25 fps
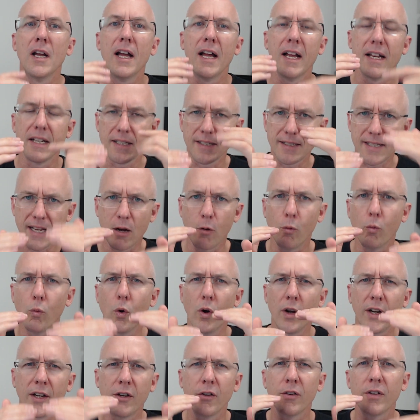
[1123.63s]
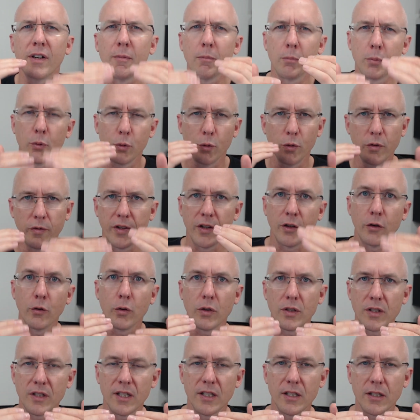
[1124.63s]
and start working on improving your
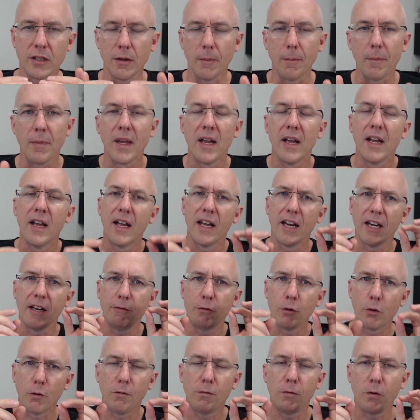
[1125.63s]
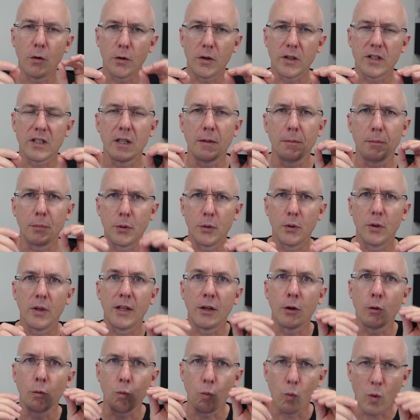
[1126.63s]
system. And if you're focusing purely
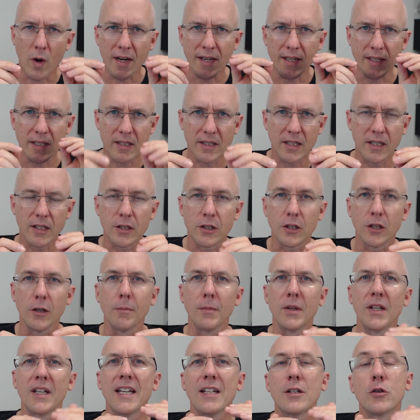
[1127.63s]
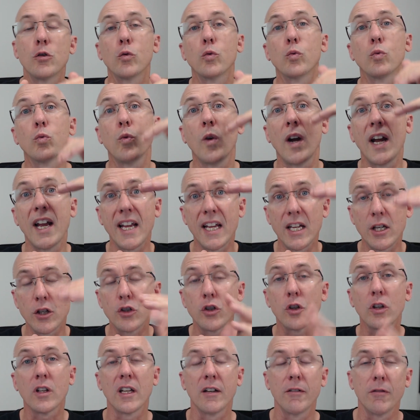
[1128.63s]
on one system, you need to raise
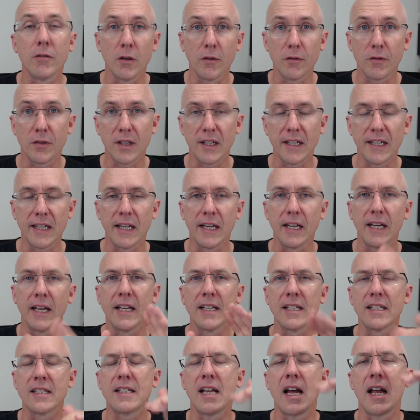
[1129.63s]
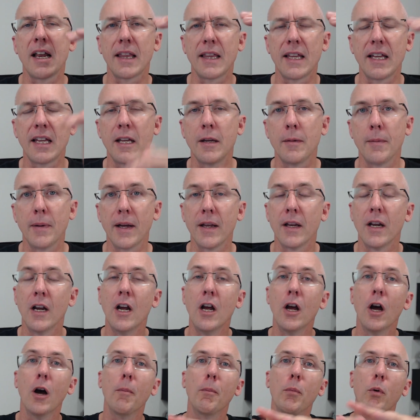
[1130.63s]
your level of thinking and start thinking about
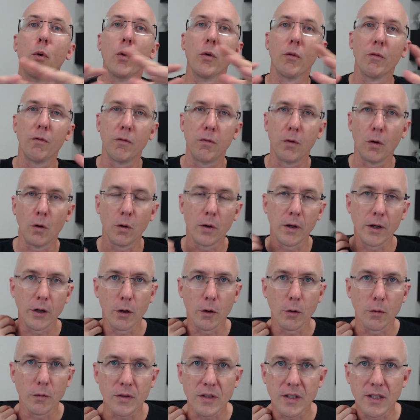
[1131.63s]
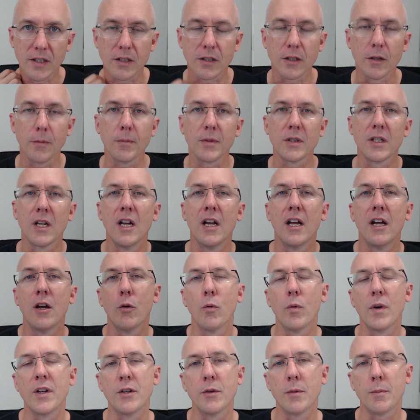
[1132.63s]
a portfolio of systems.
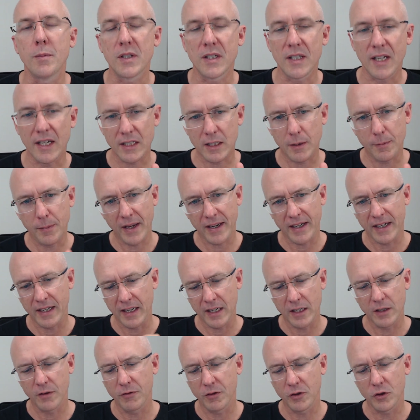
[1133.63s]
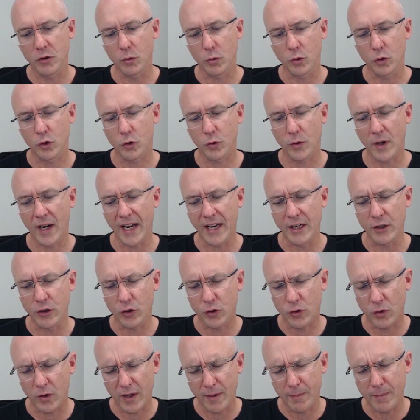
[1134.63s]
When you obsess about an individual trade, you're
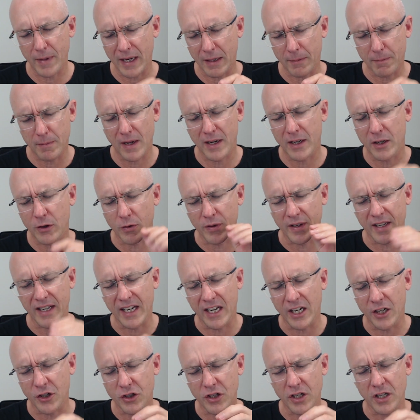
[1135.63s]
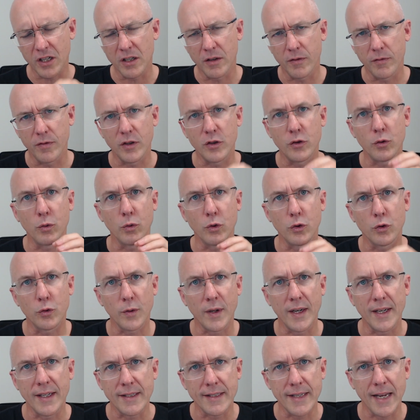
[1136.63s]
trying to make money on each individual
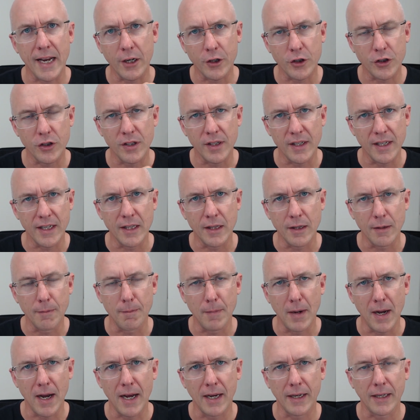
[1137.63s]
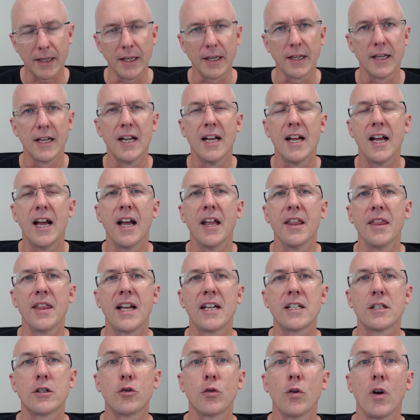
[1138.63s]
transaction in the market. And
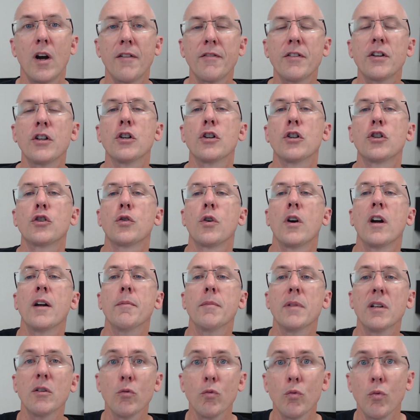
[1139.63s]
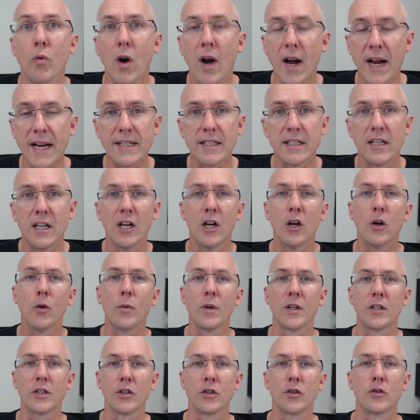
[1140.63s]
that's driving you to try and be right
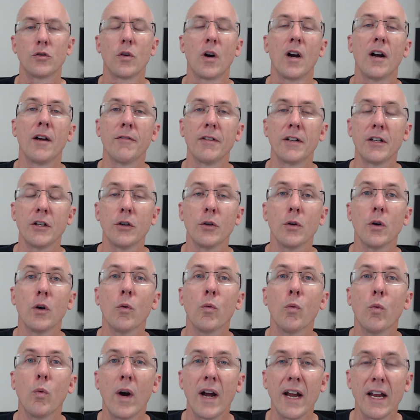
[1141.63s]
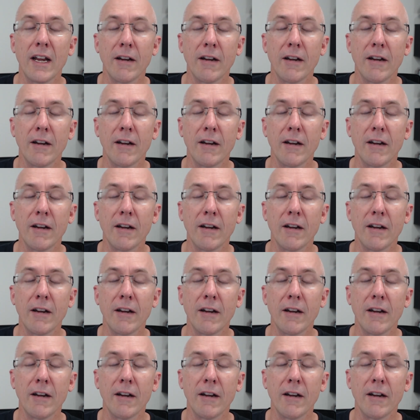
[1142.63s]
which is driving you away